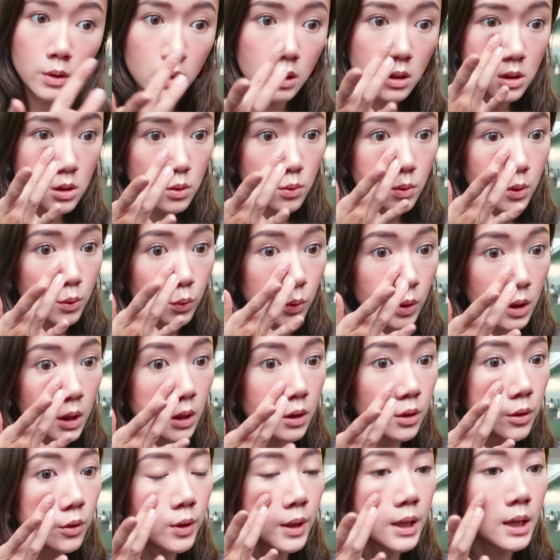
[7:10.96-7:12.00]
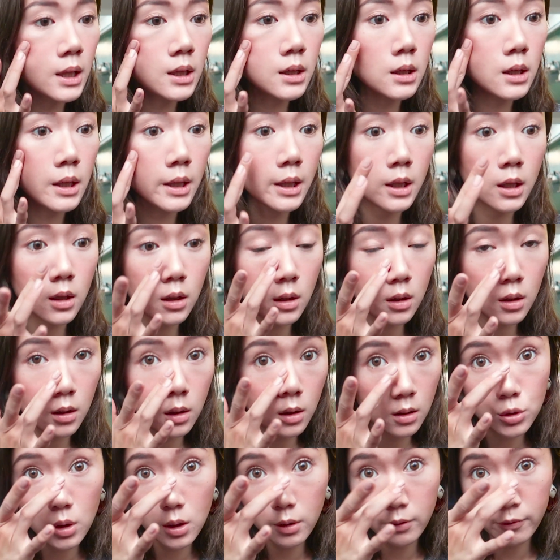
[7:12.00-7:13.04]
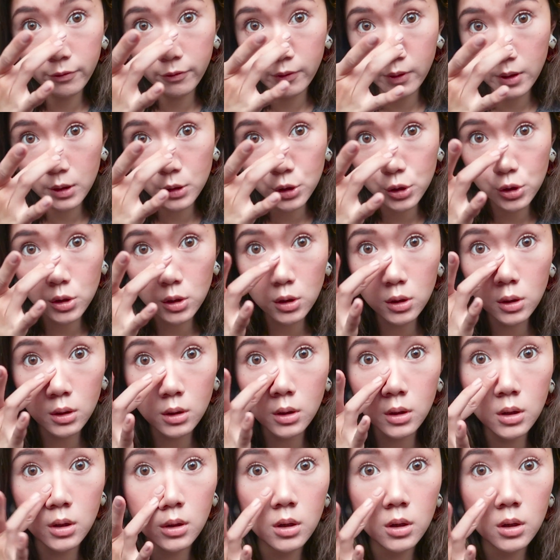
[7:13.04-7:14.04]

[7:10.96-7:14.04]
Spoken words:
with this one, we can create like a strong flush look.